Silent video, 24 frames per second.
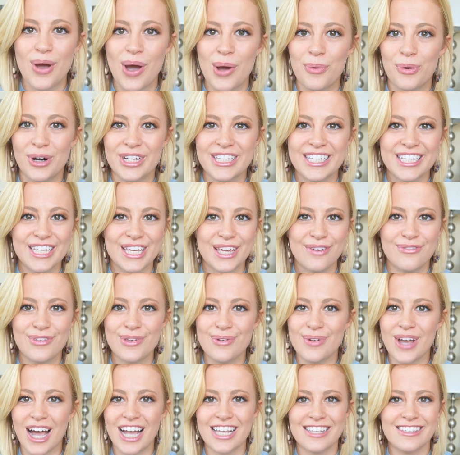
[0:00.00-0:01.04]
So I wanted to give
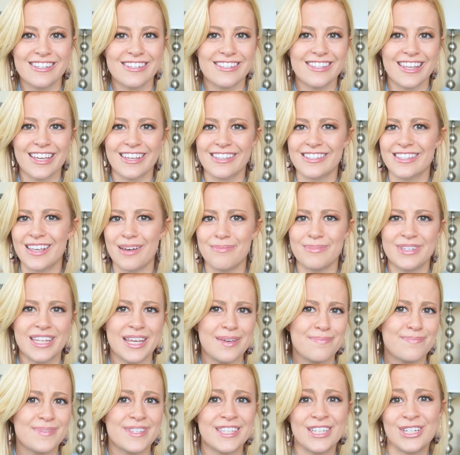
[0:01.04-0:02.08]
you guys just like some
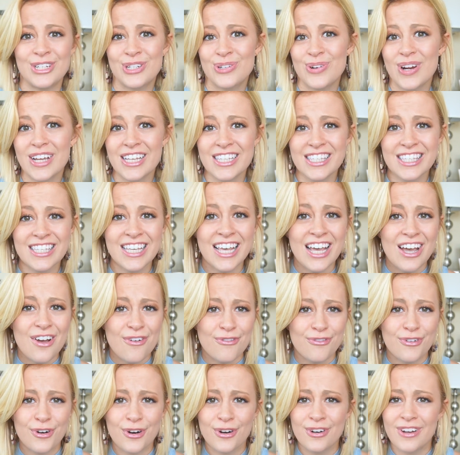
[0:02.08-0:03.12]
tips and tricks
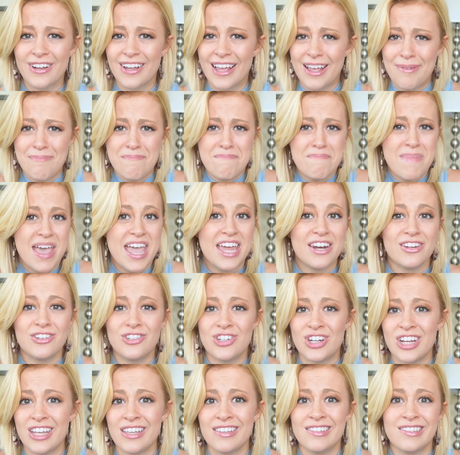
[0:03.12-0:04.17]
for
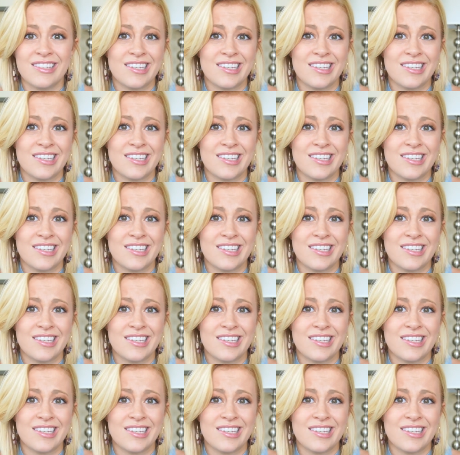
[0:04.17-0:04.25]
managing,